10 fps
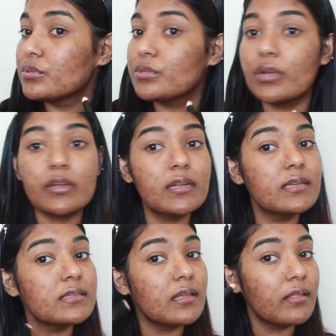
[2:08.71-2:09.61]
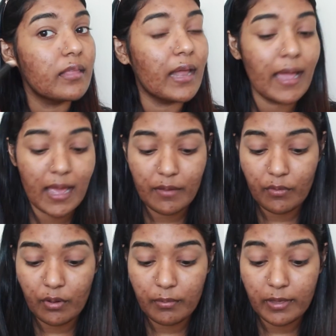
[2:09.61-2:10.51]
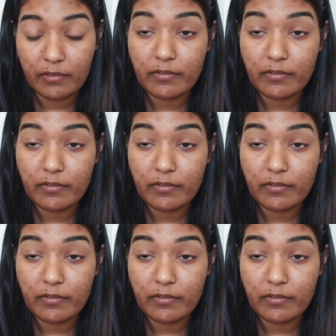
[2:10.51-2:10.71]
darkness that I have on my